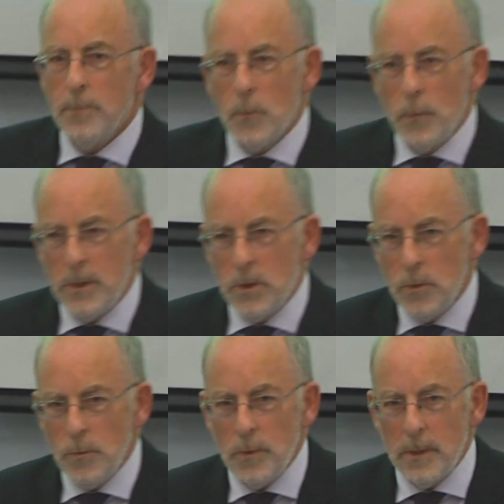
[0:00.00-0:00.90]
but we
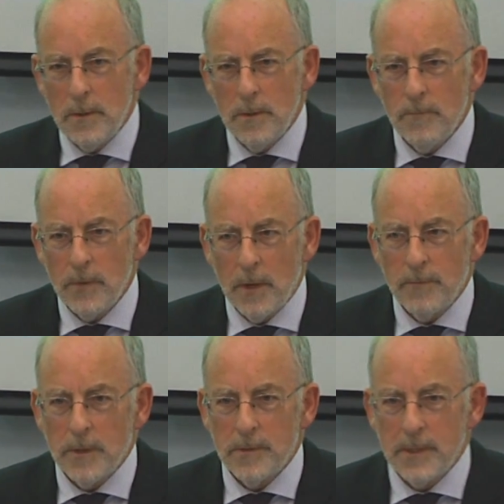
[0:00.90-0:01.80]
do involve
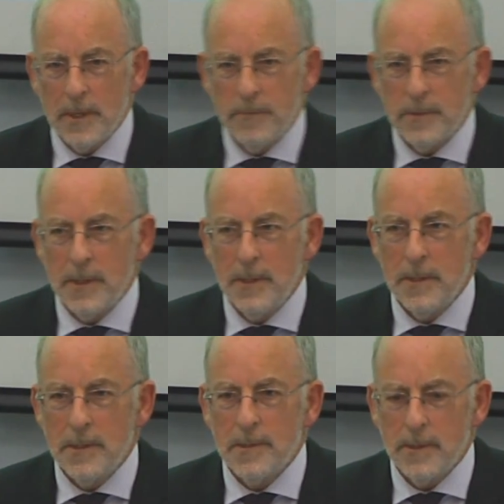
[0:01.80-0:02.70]
ourselves in
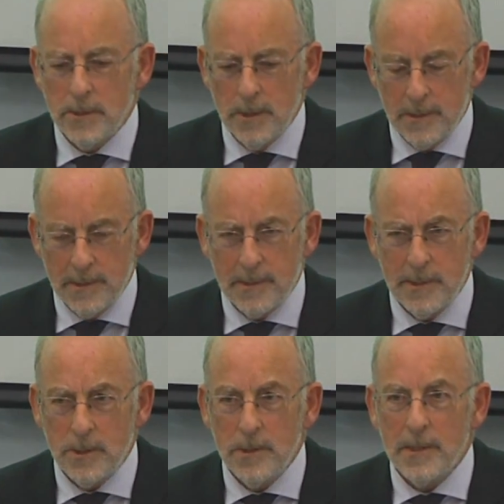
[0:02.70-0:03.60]
the
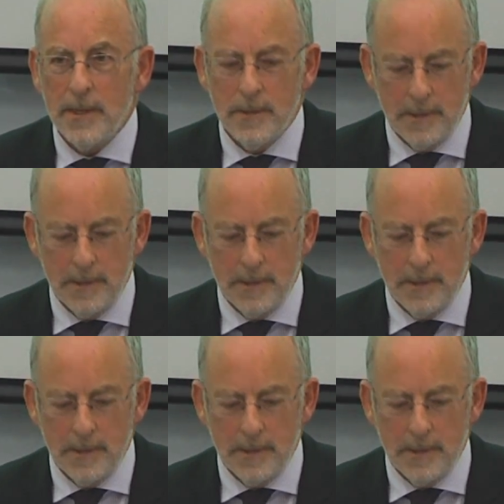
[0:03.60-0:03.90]
decisions and the